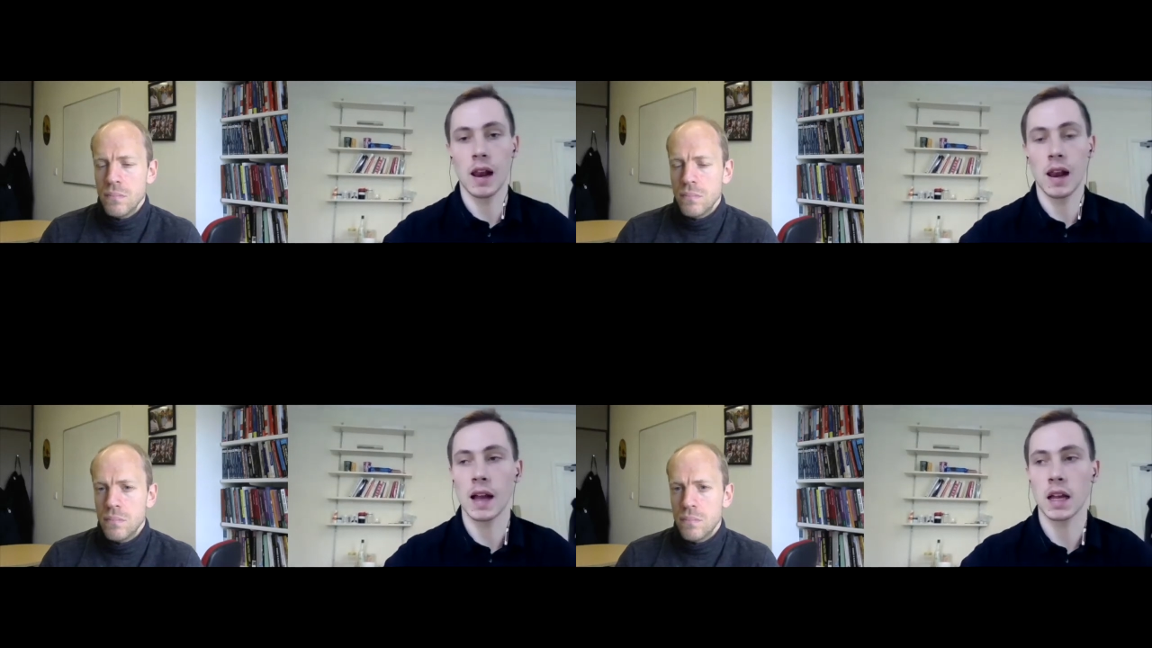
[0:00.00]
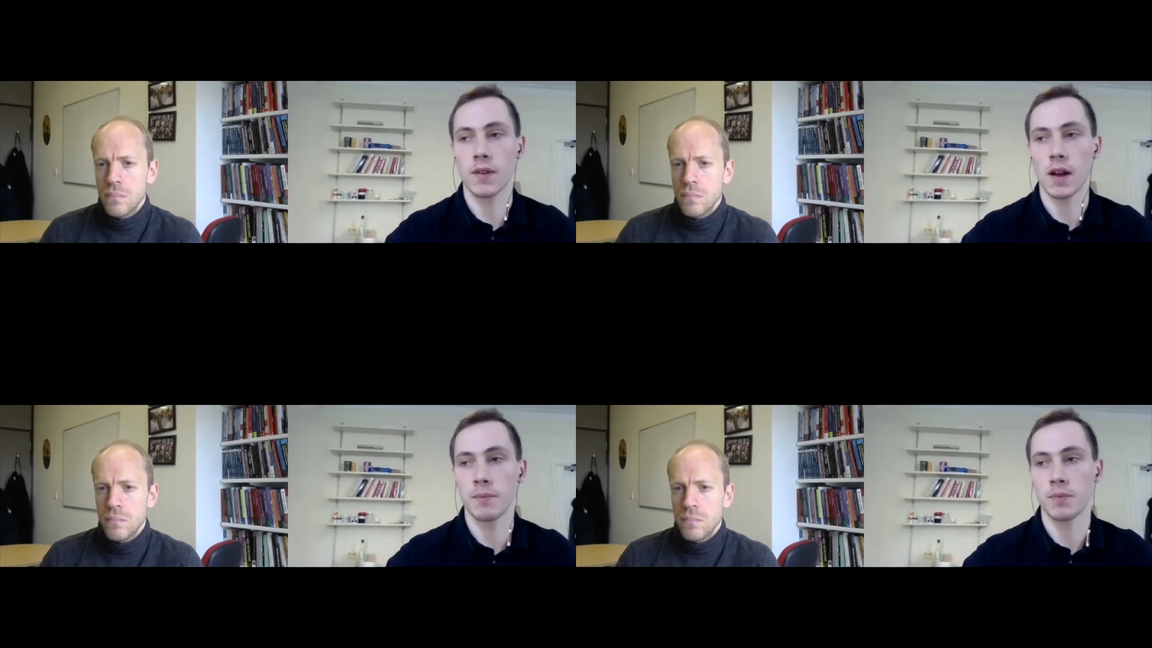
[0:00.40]
Speaker 1: a, lack of
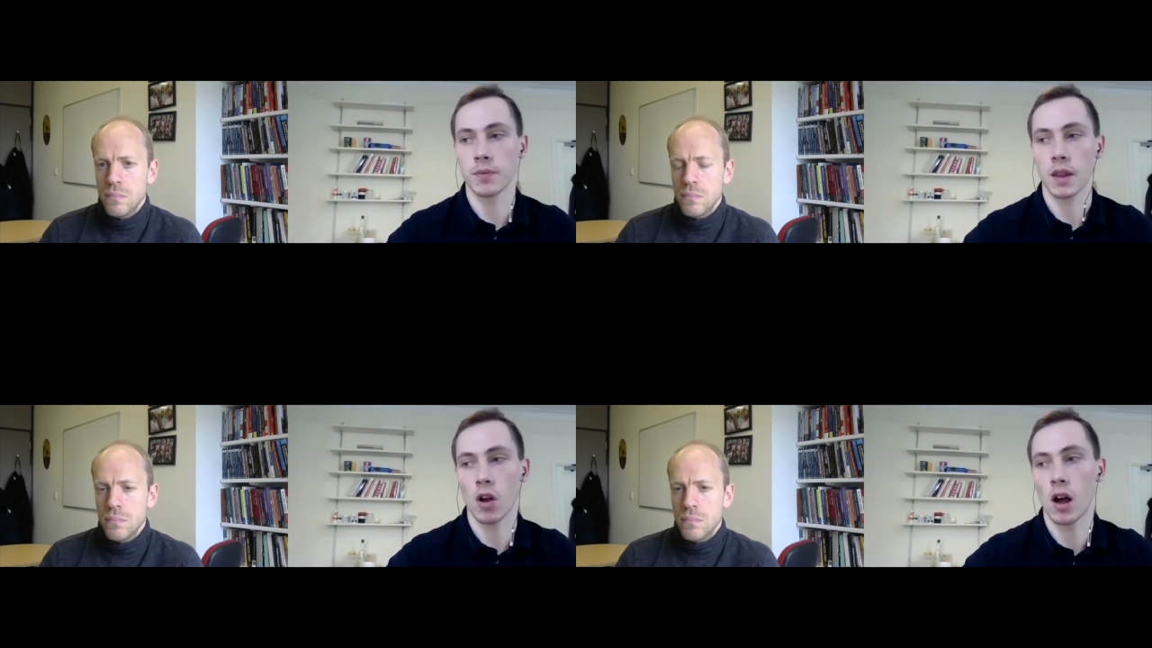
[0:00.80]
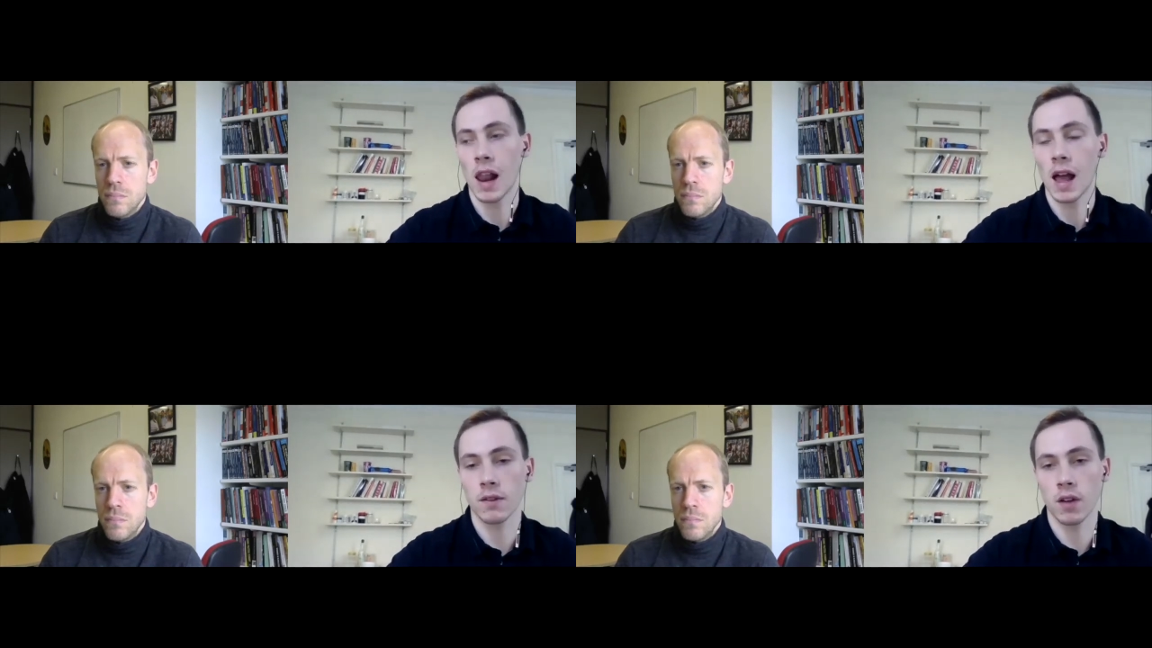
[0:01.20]
um they've got a
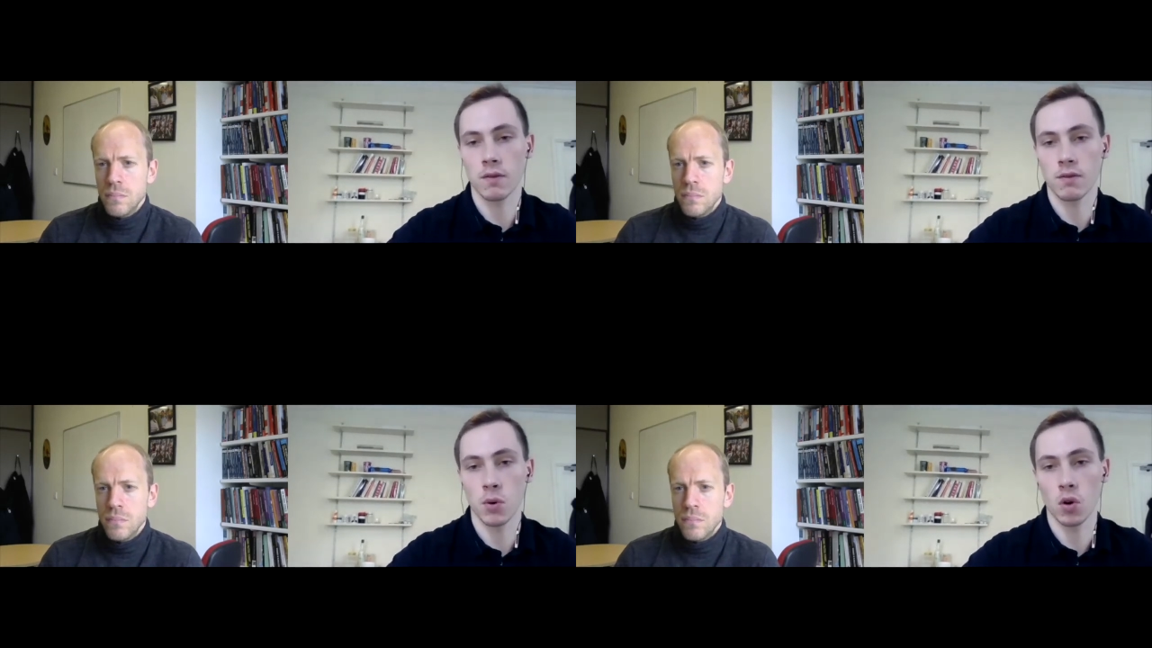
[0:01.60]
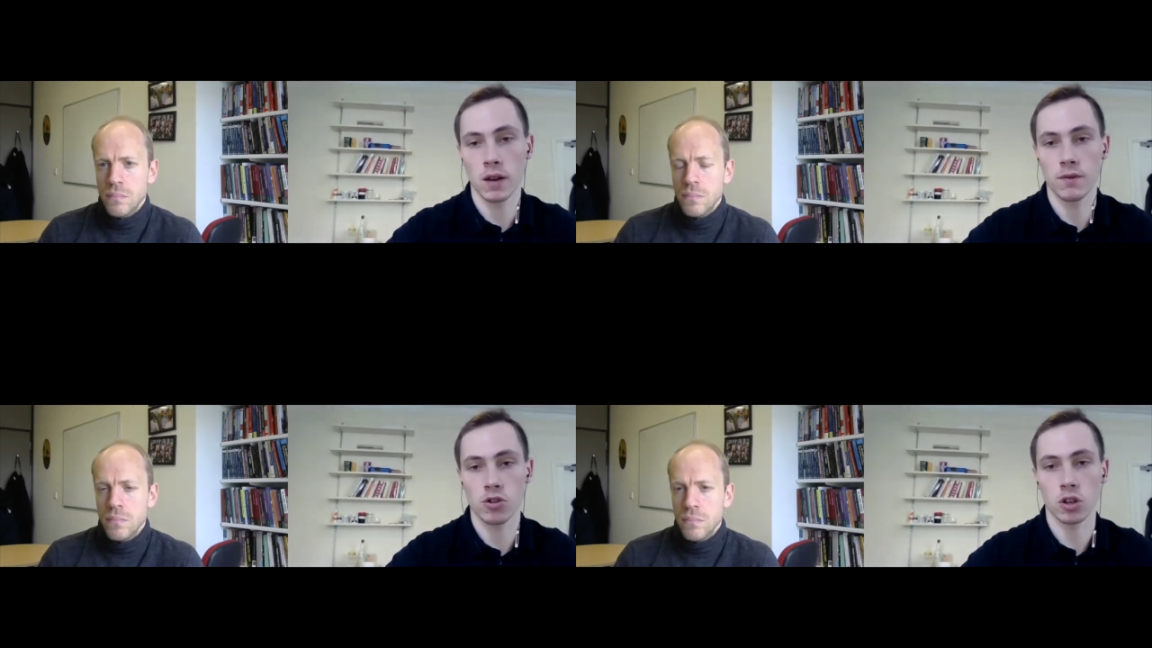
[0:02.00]
lack of kind of support and
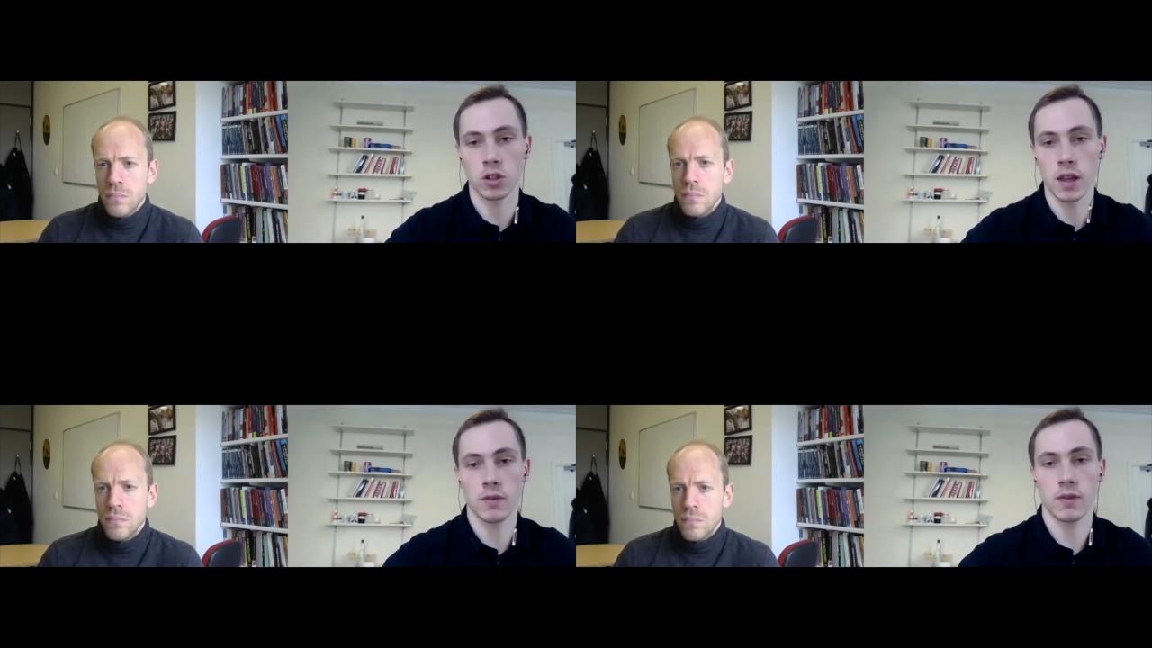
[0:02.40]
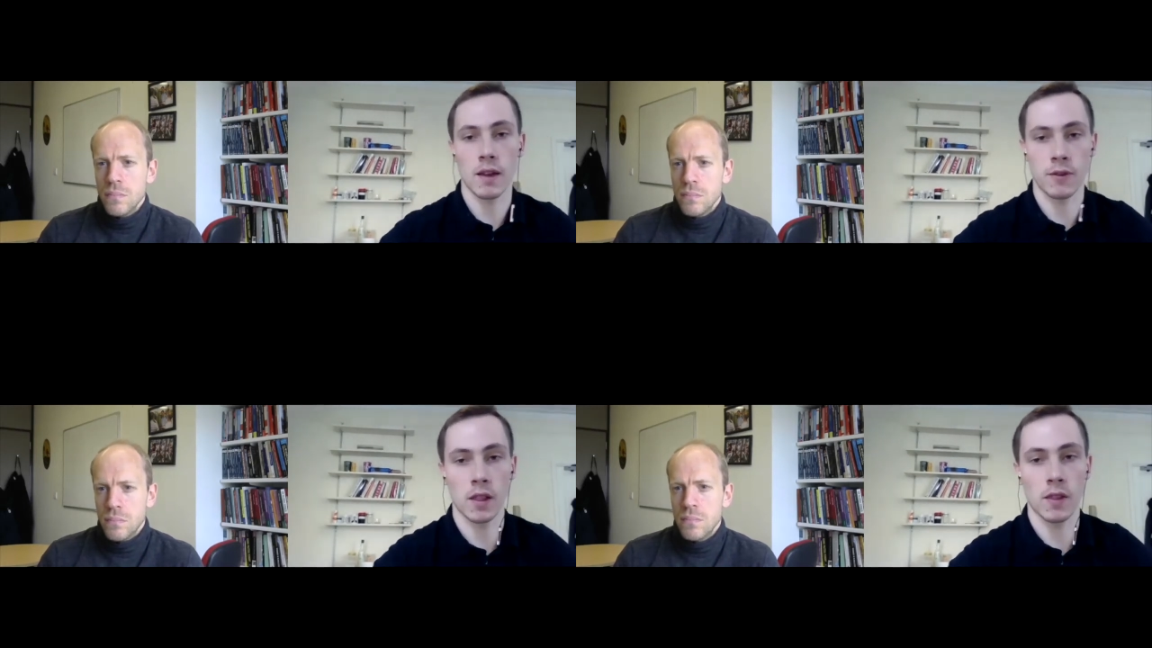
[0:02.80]
infrastructure, and they, they
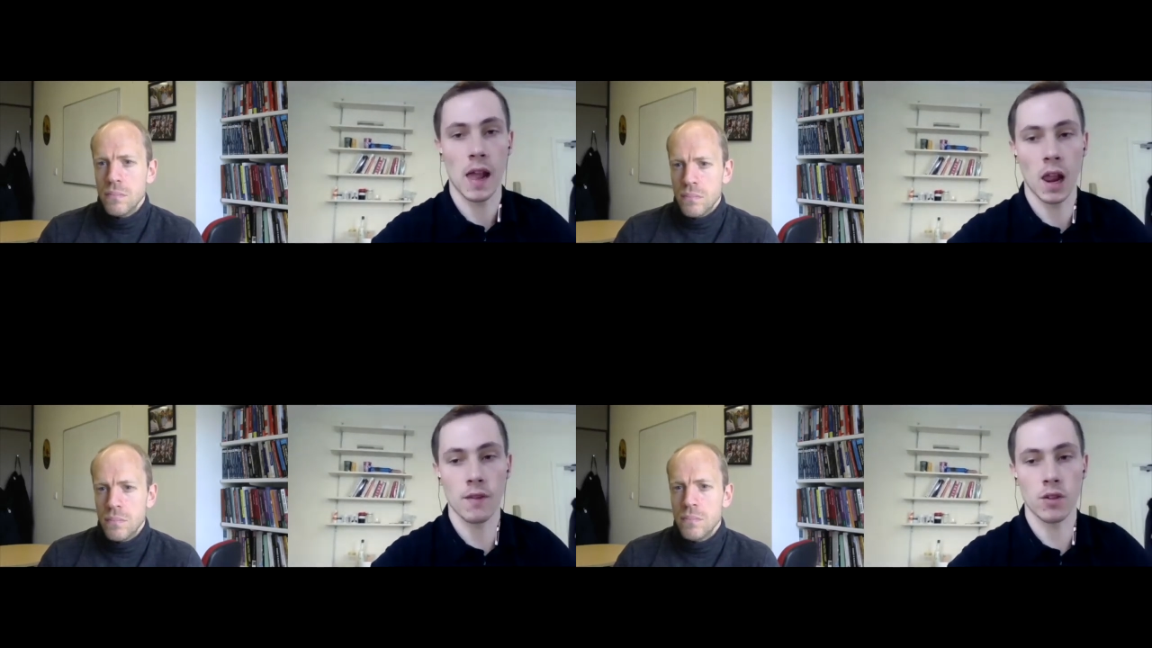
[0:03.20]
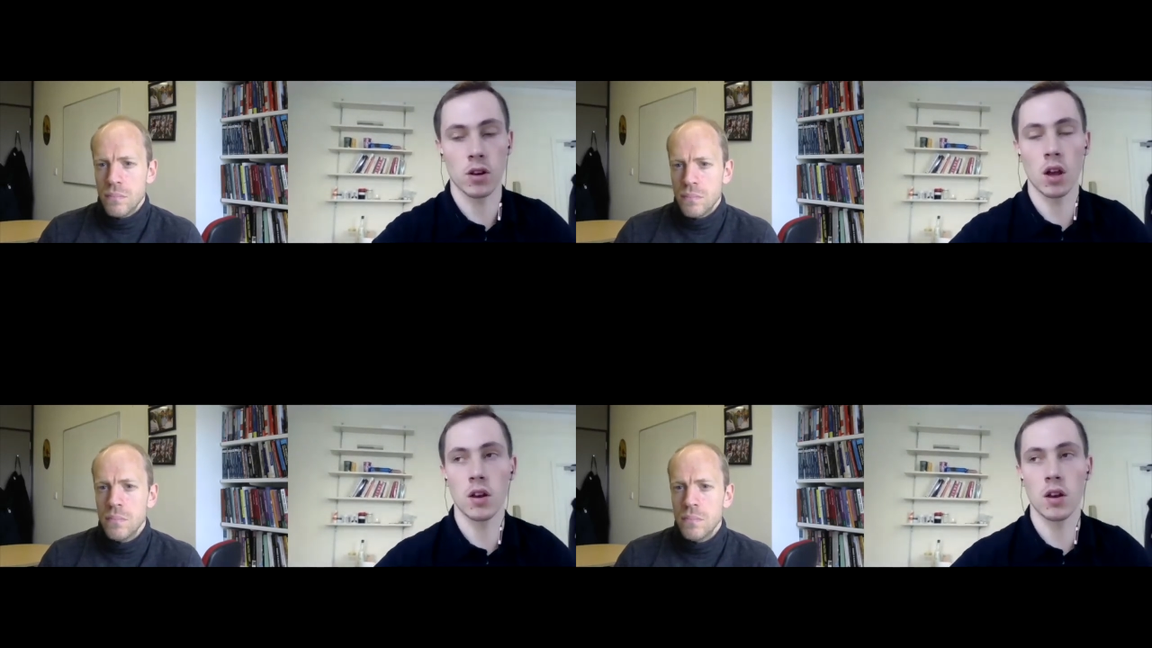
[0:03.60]
feel that their lives are,